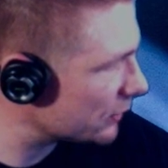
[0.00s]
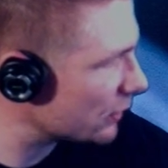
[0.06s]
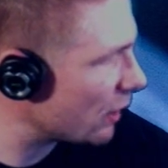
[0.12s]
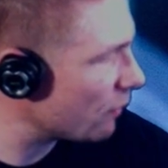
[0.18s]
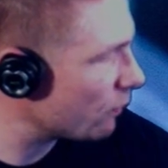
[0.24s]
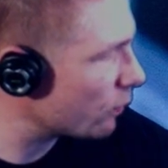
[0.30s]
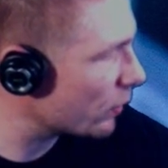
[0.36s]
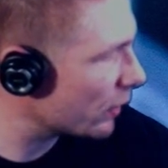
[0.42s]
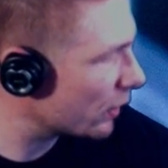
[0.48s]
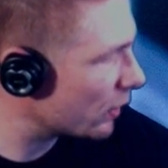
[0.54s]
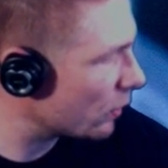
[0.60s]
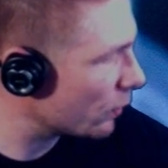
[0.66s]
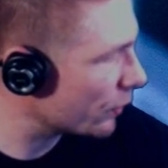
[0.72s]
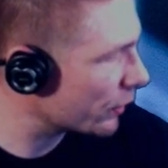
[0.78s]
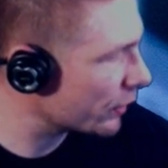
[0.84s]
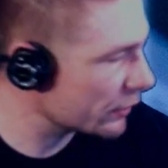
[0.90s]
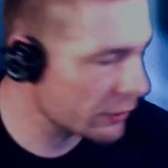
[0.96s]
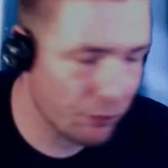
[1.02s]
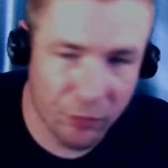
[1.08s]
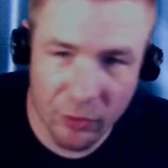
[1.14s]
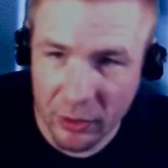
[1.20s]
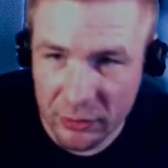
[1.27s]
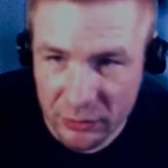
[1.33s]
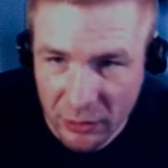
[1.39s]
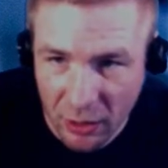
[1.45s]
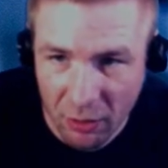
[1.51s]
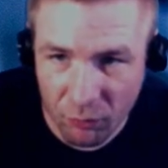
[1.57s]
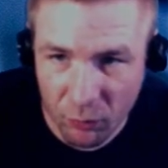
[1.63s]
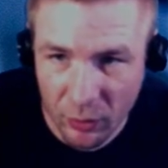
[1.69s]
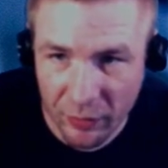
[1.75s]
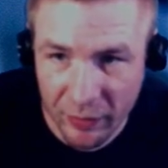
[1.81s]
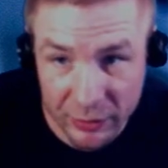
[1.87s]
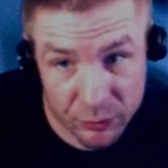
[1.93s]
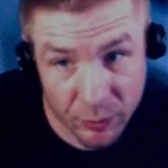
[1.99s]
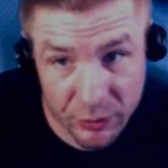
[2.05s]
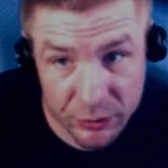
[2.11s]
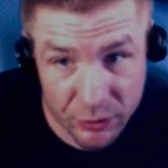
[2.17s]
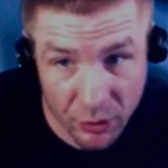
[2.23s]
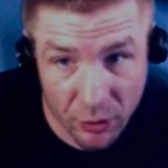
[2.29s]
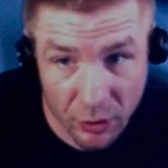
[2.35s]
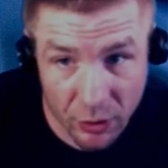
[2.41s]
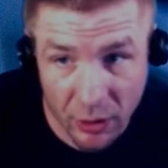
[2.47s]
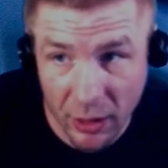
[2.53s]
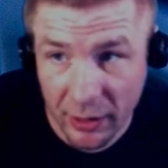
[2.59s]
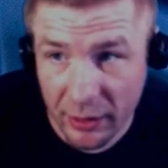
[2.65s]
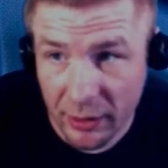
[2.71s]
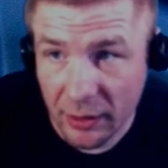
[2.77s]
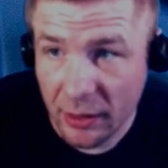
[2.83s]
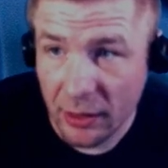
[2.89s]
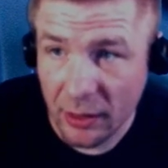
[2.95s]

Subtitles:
software encoder. Because if you're on software, that's what it's going to look like.